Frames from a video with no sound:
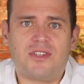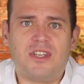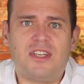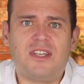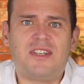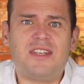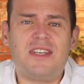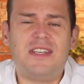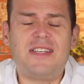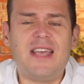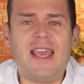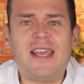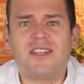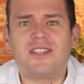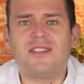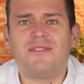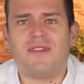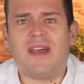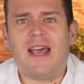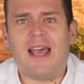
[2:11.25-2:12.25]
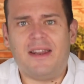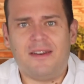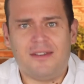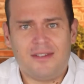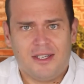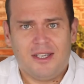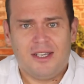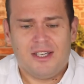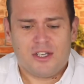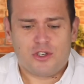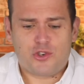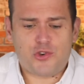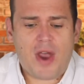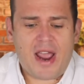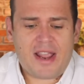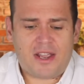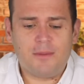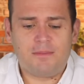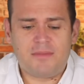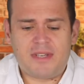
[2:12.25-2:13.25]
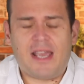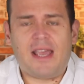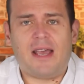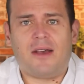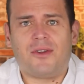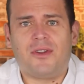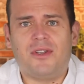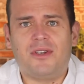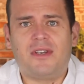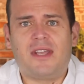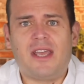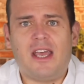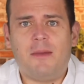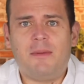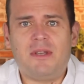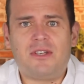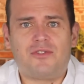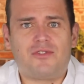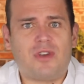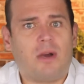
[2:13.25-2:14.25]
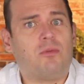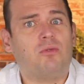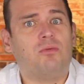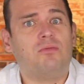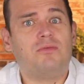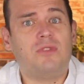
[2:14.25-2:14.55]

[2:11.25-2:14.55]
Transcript: Did a detective van track them down and get them into trouble?